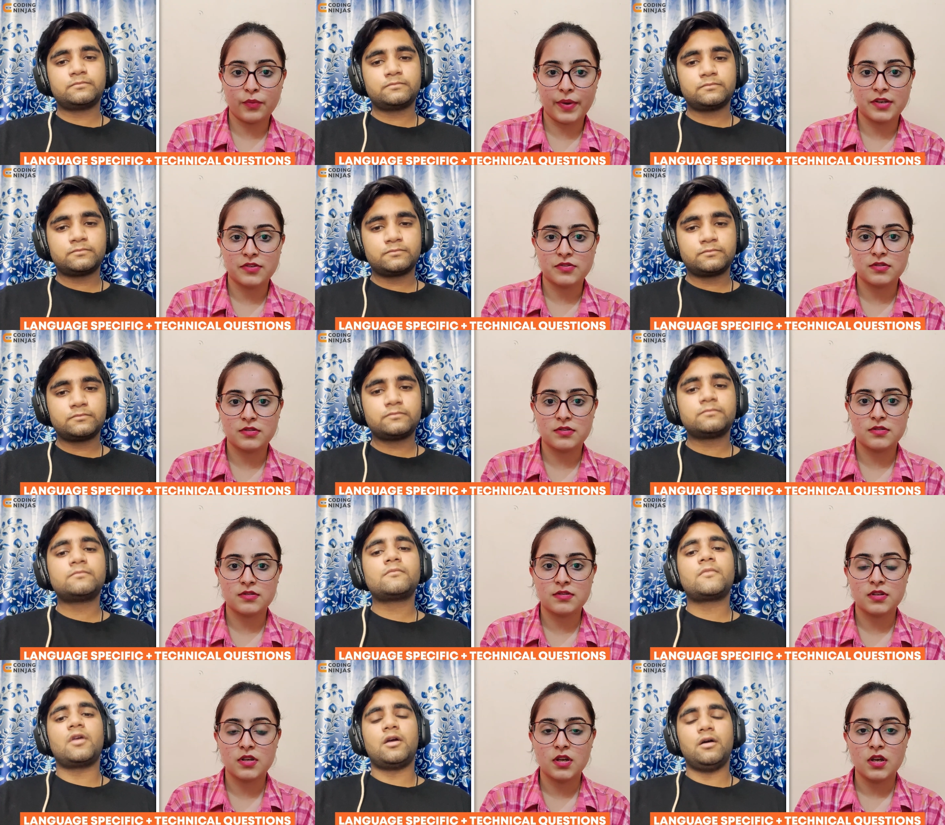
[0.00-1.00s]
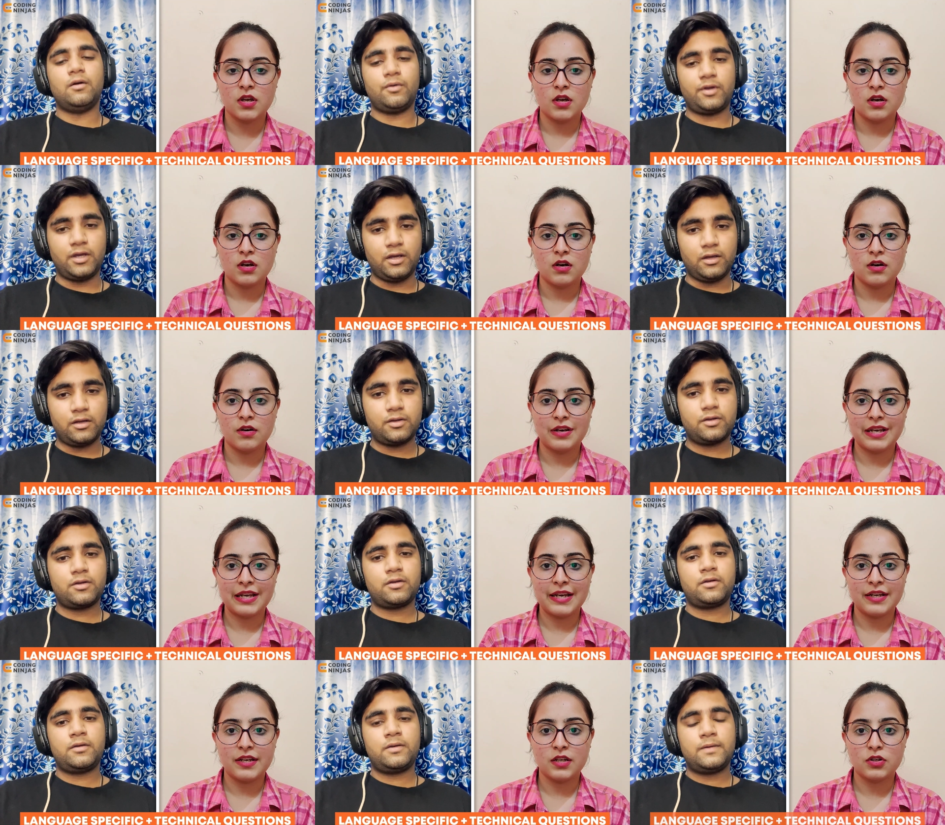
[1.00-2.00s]
Speaker 1: questions okay uh,
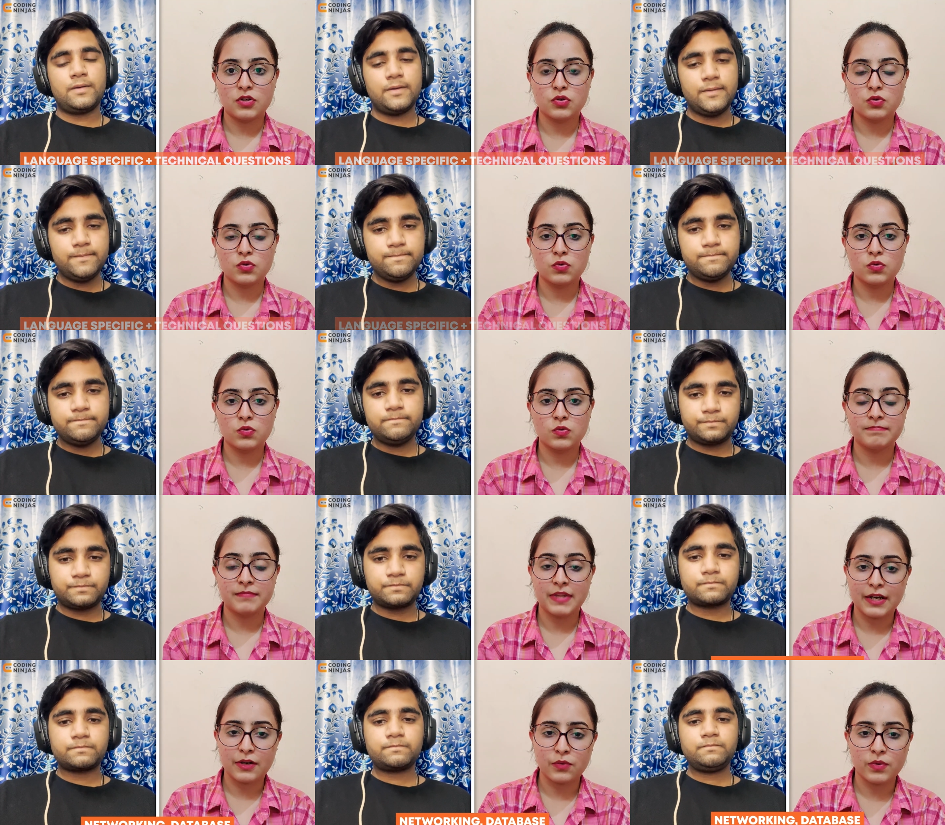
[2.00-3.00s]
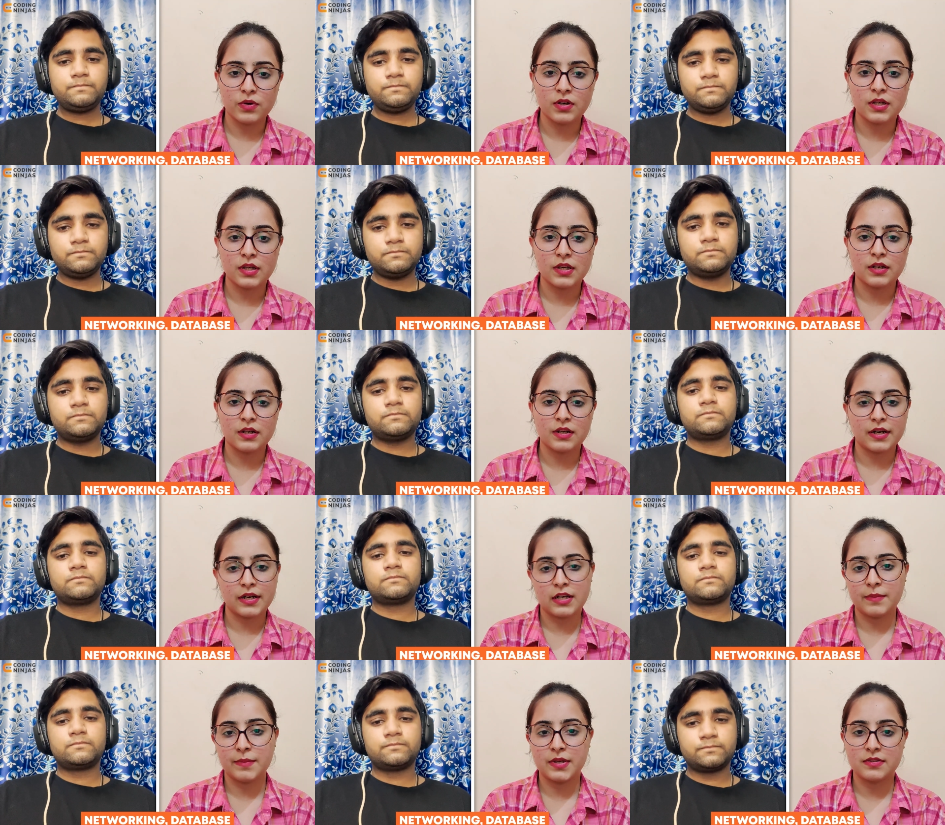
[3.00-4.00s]
relating to networking
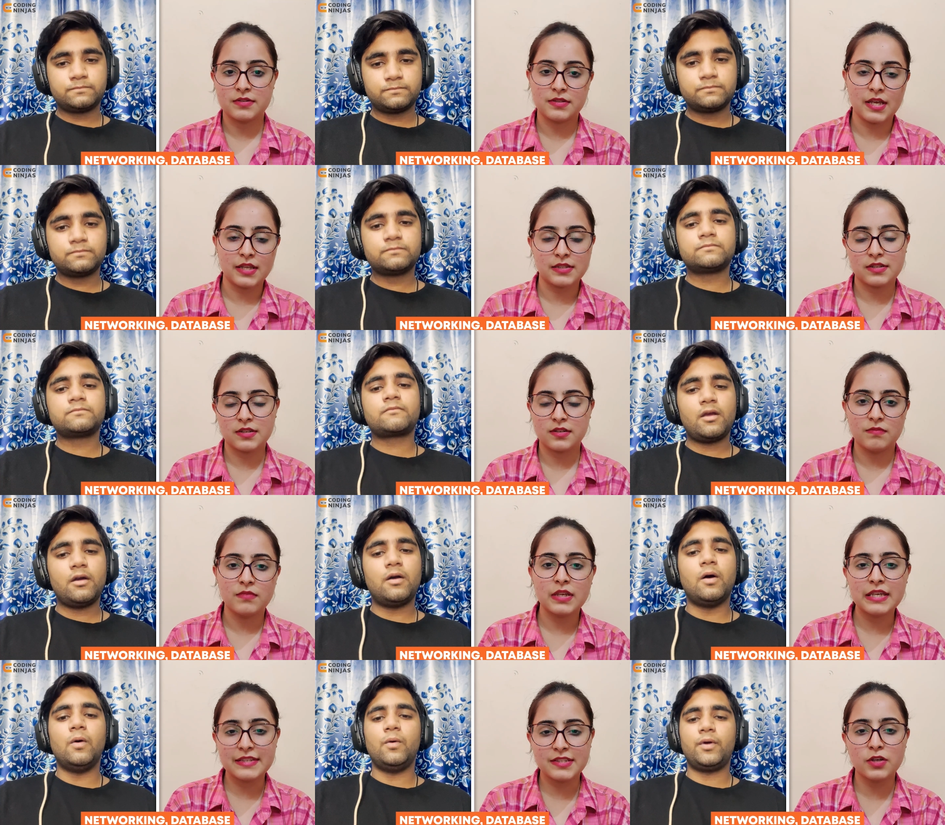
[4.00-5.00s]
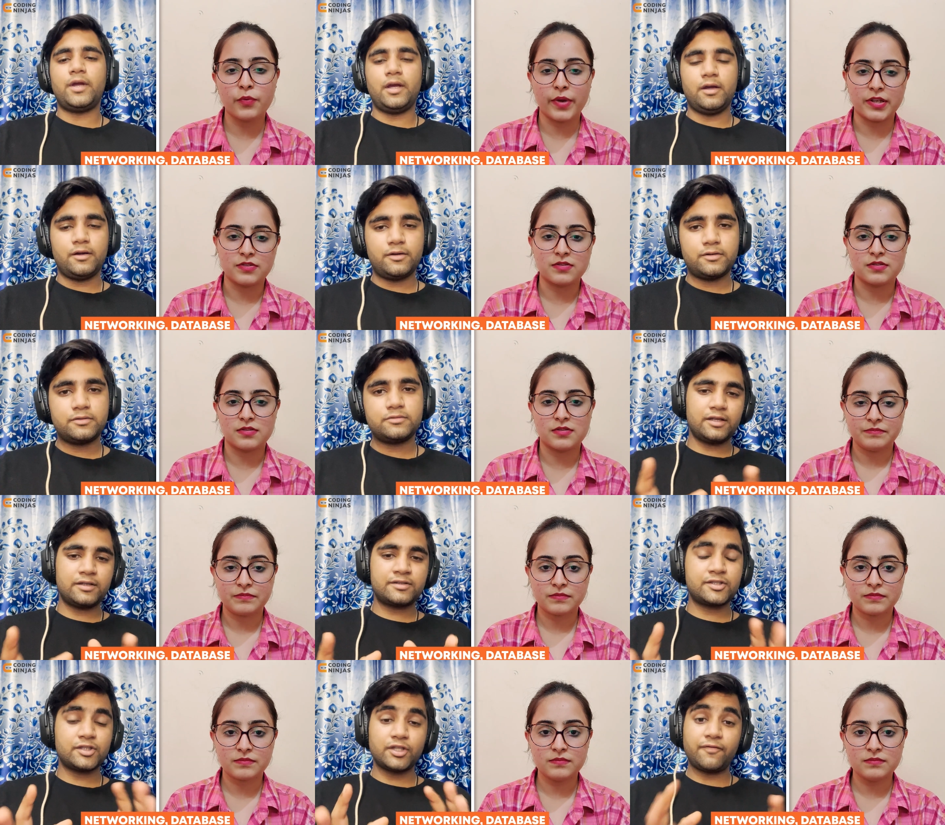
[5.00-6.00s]
database that's it okay. easy questions
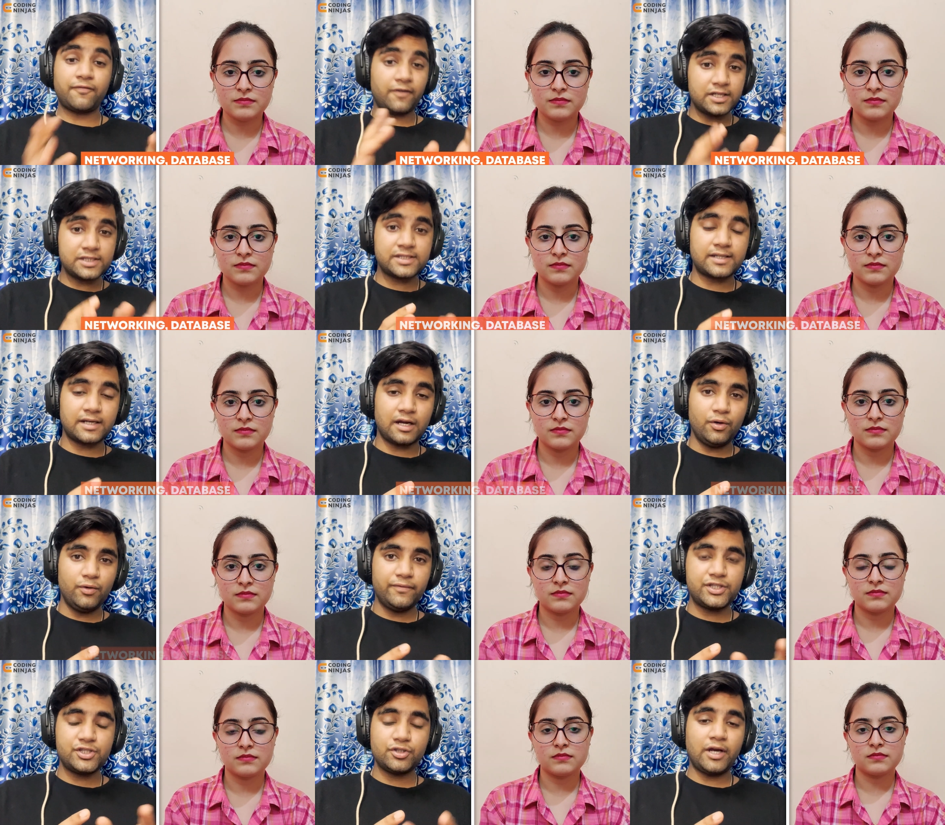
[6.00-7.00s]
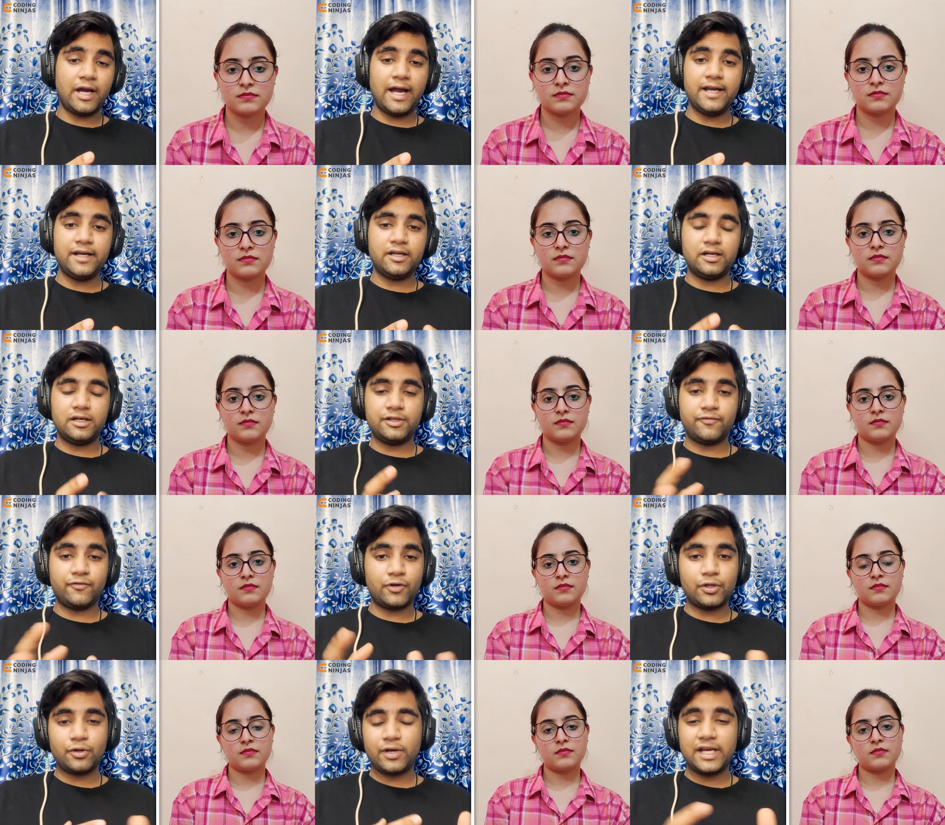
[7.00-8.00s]
Speaker 2: so the first round which you had
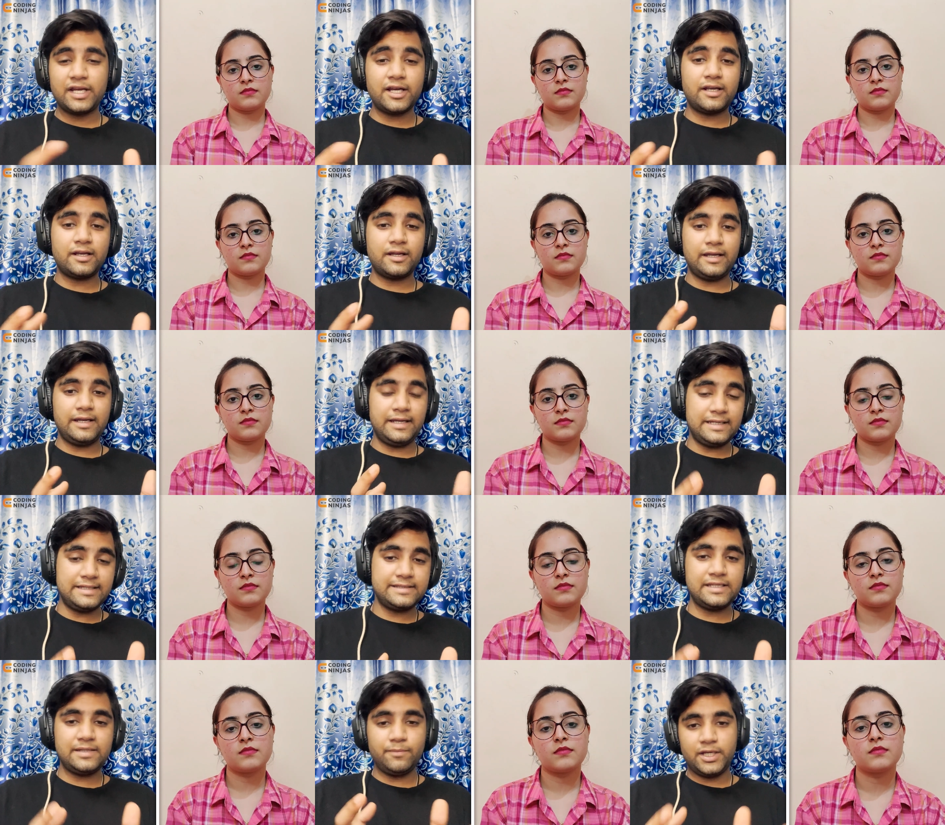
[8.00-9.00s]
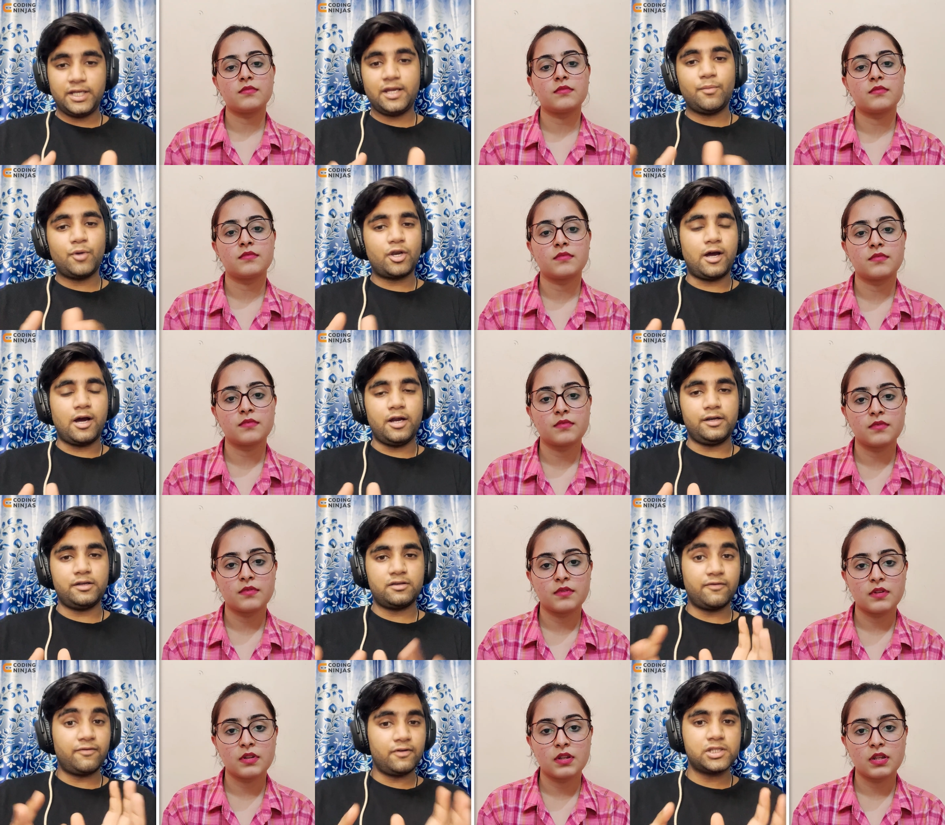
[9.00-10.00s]
would you rate it easy medium or hard
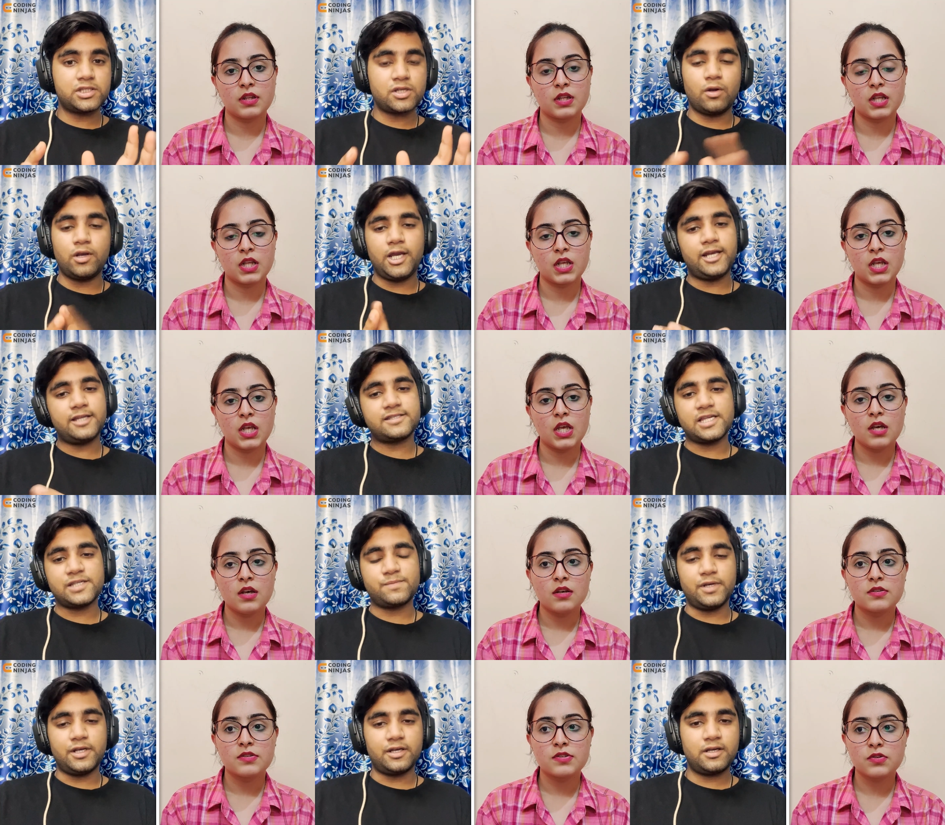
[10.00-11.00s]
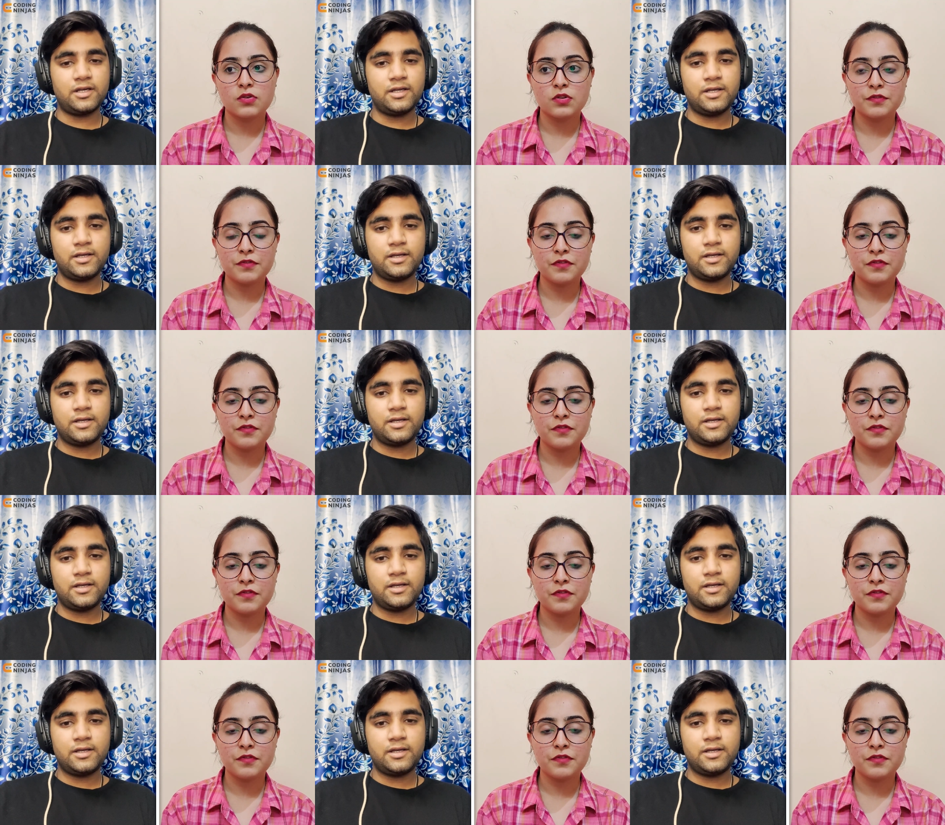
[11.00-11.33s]
the first online assessment
Speaker 1: so the